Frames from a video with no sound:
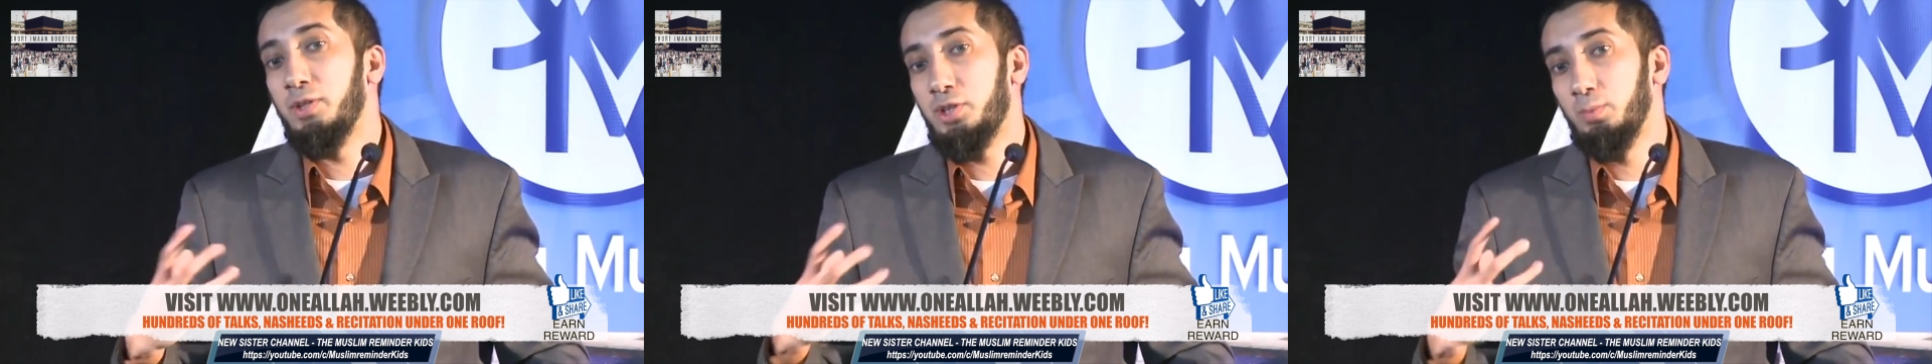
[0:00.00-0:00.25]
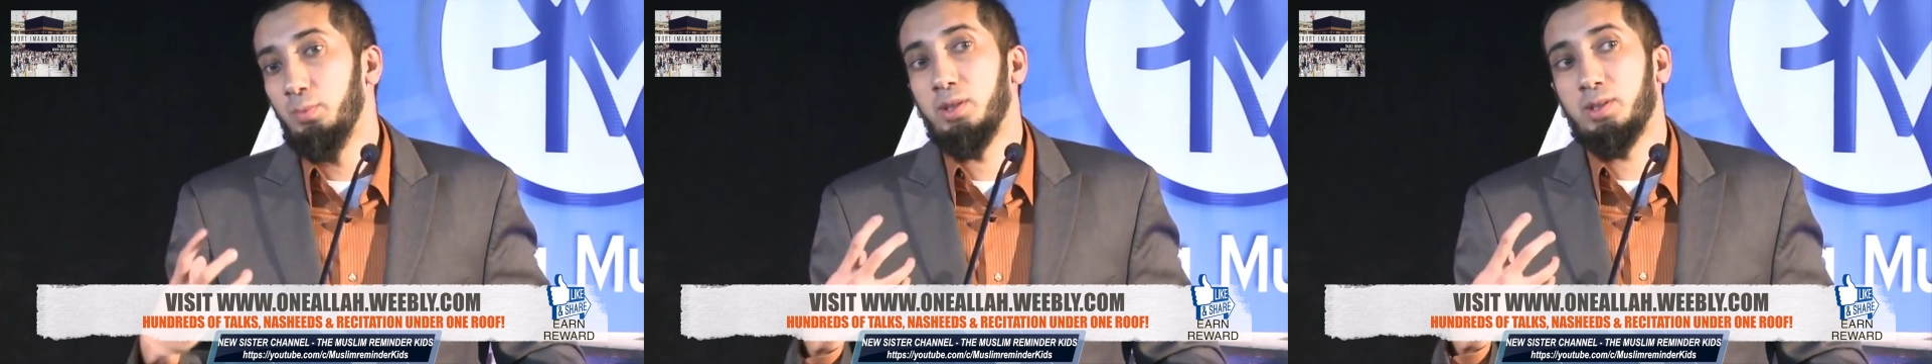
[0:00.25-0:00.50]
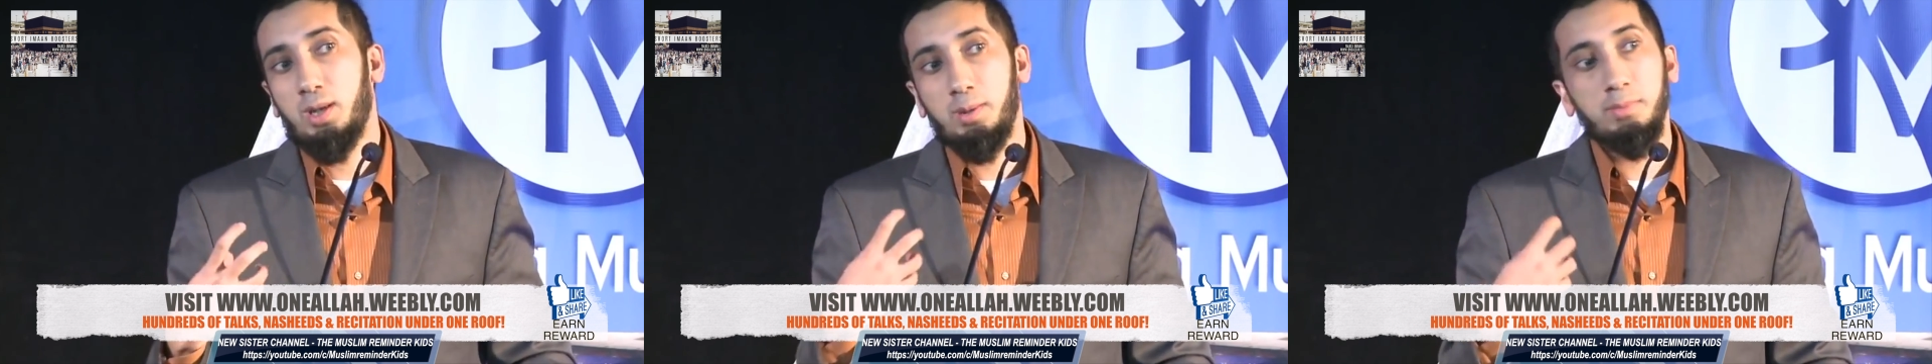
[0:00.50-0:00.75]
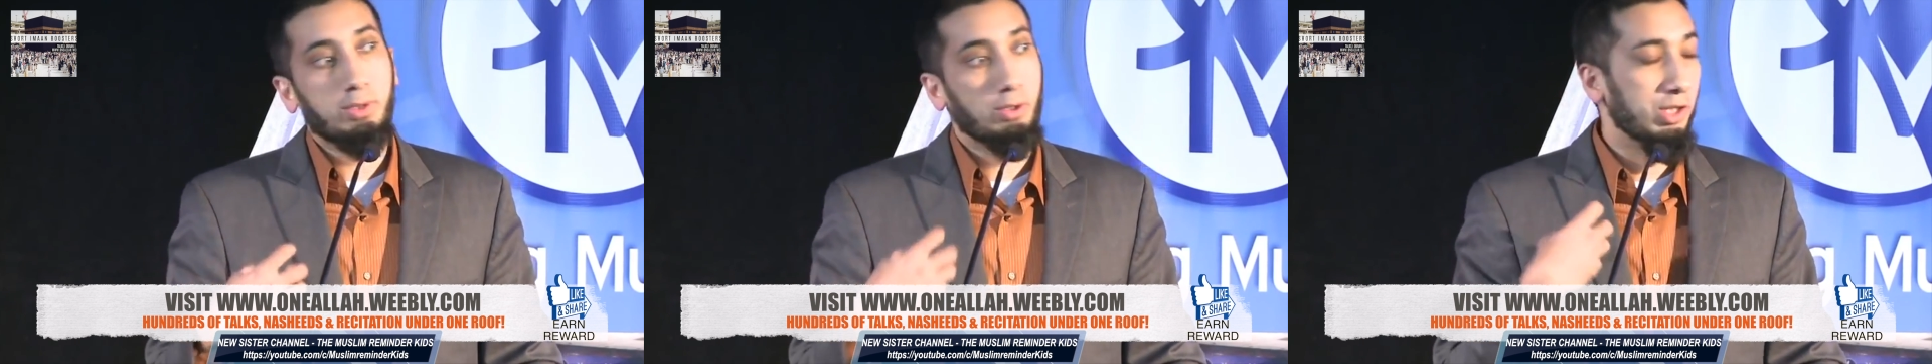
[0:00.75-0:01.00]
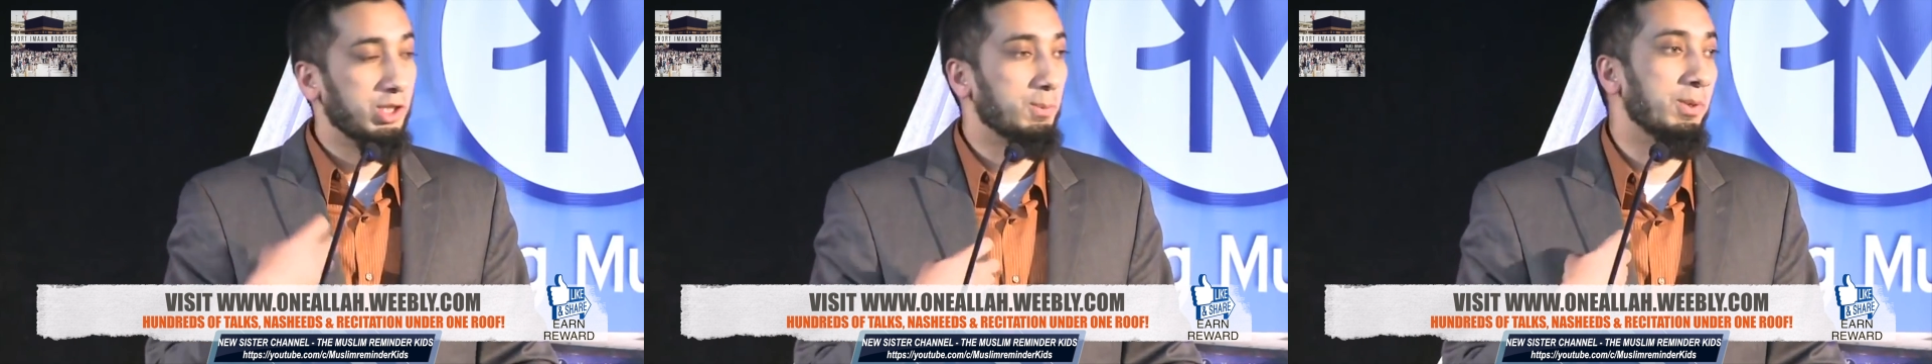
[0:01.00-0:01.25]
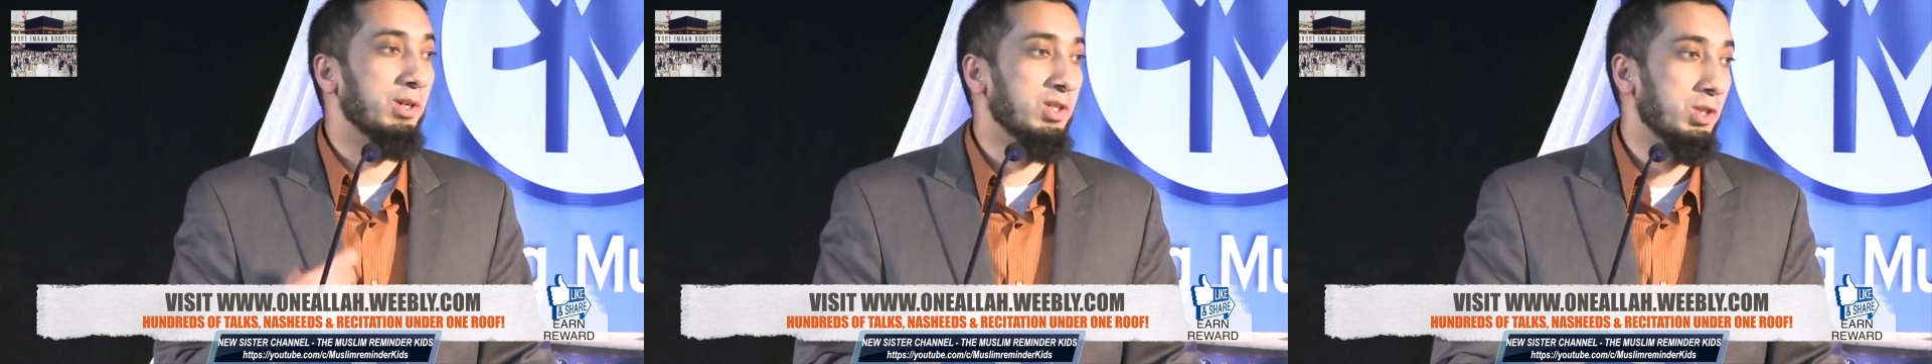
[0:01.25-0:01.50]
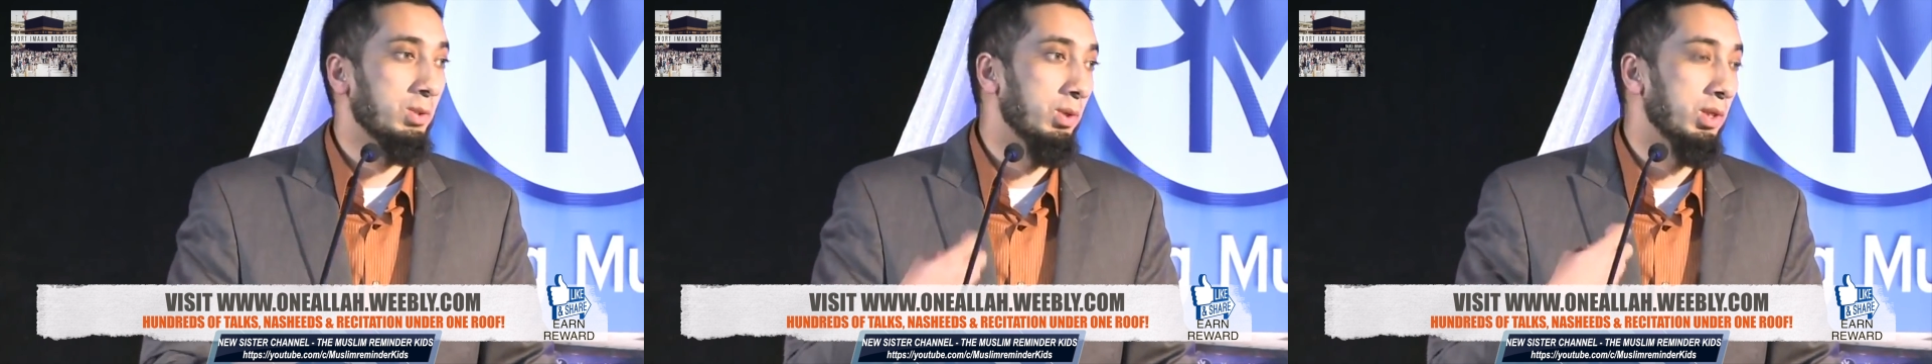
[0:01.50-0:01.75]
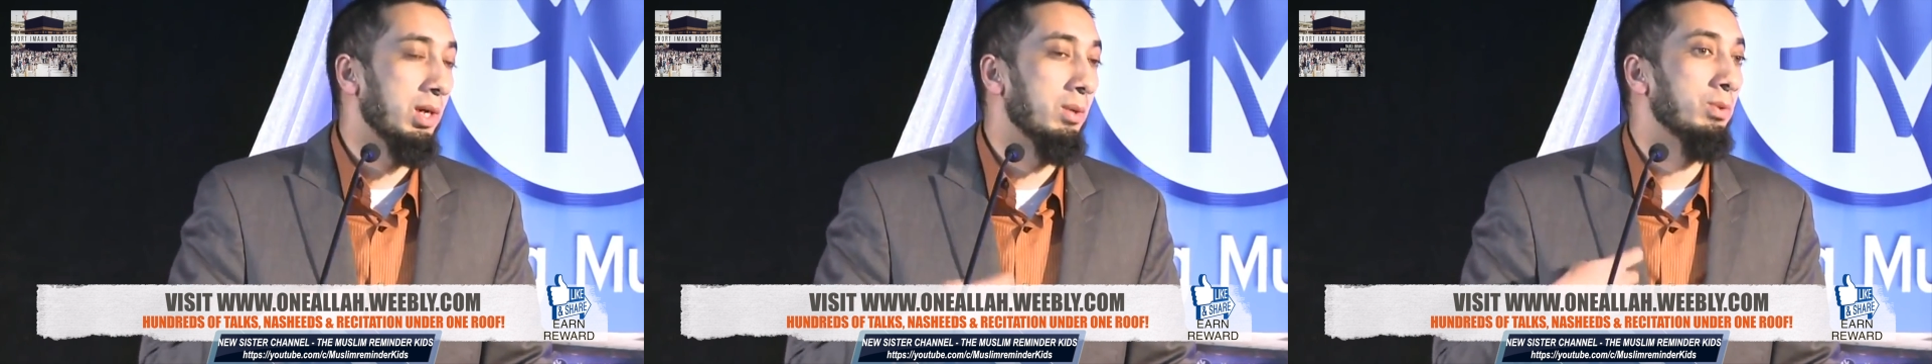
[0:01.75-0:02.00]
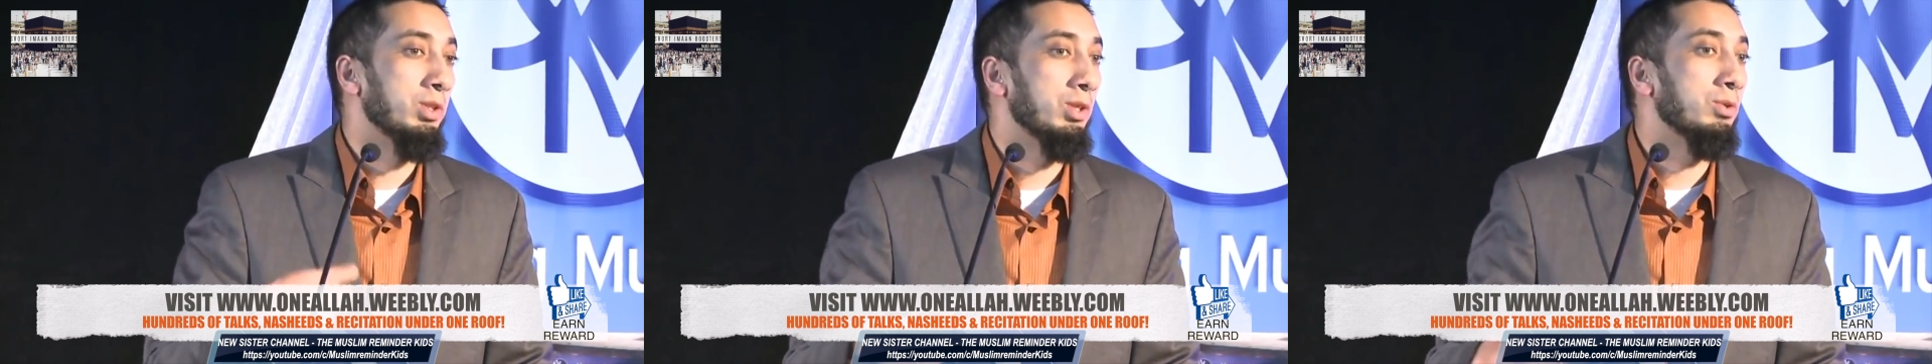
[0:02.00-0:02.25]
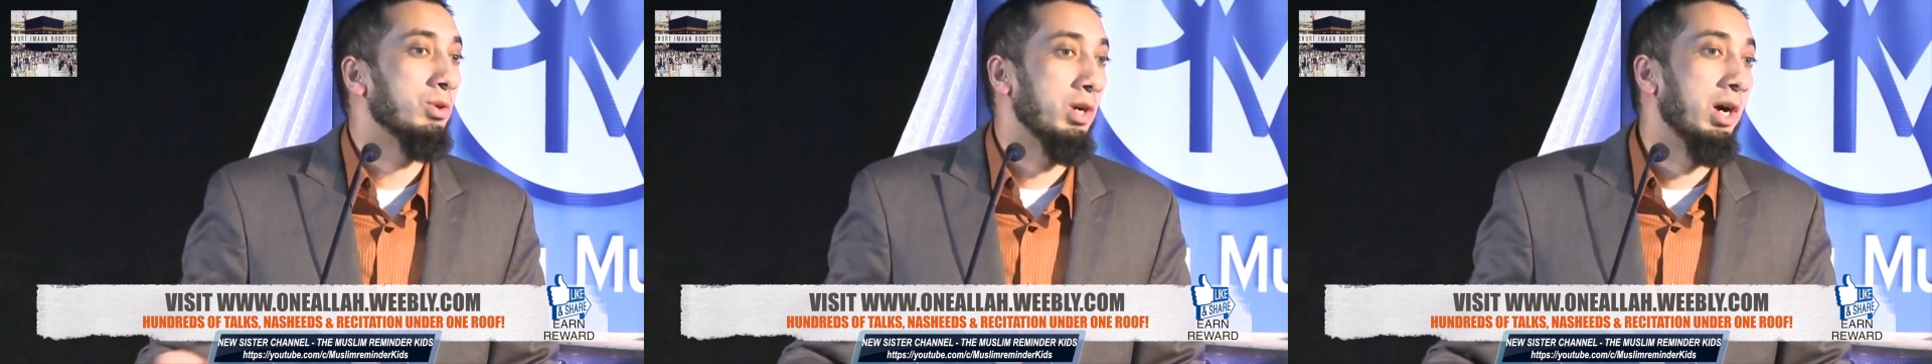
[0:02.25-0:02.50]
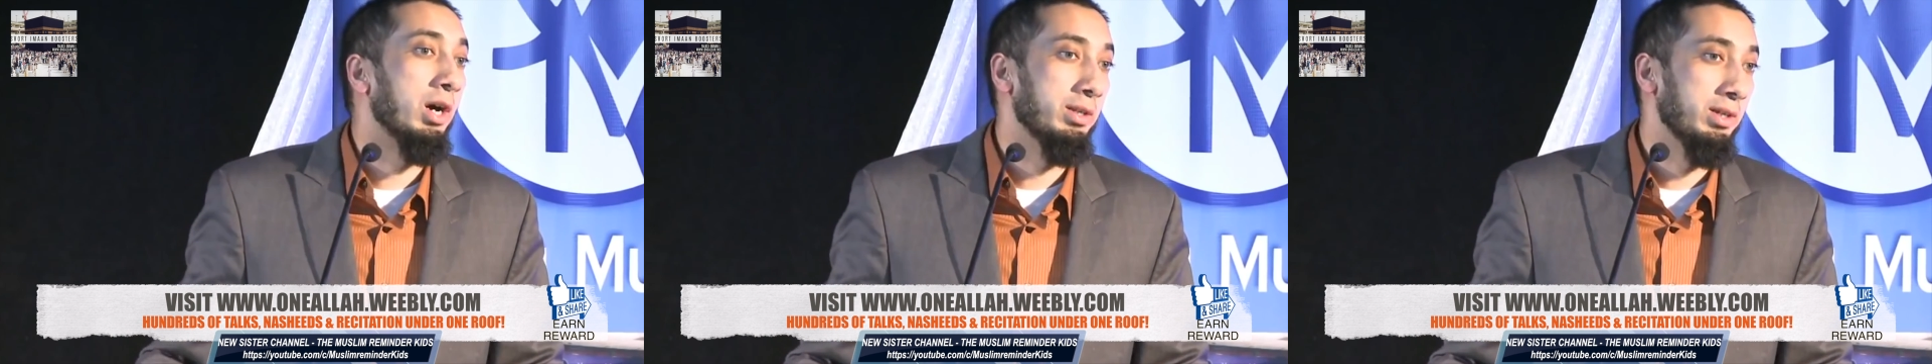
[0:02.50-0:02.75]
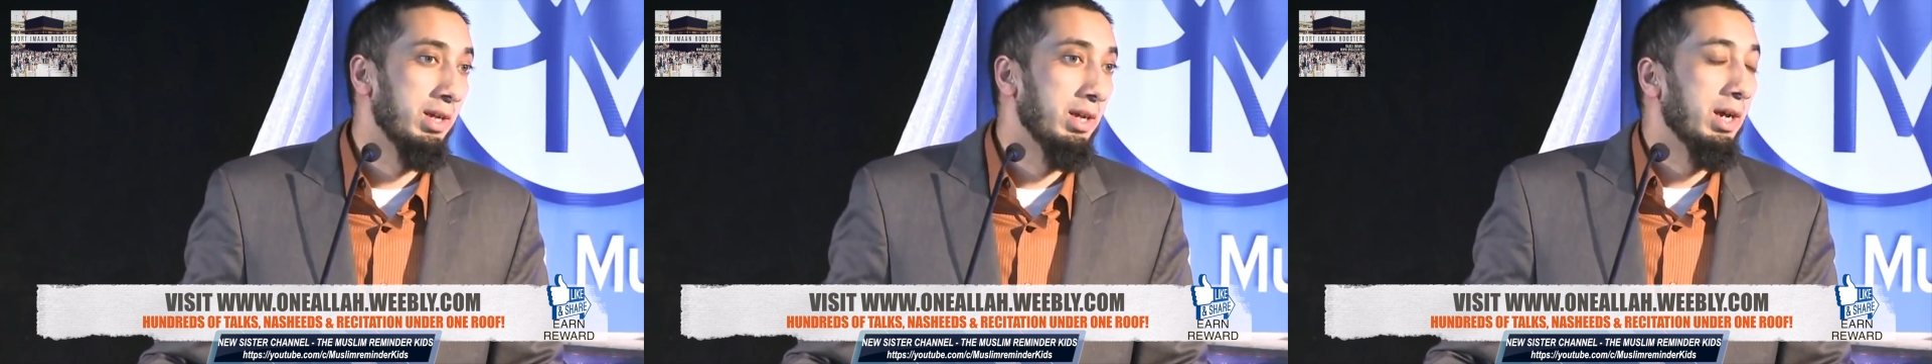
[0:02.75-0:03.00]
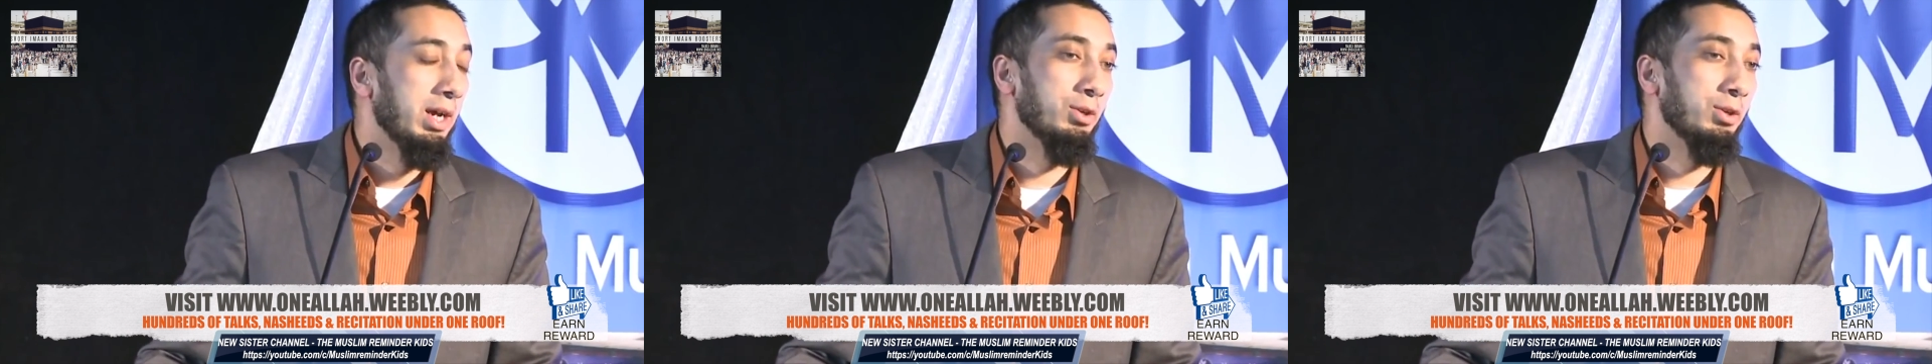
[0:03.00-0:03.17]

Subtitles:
your vision will come, your inspiration will come with the Qur'an.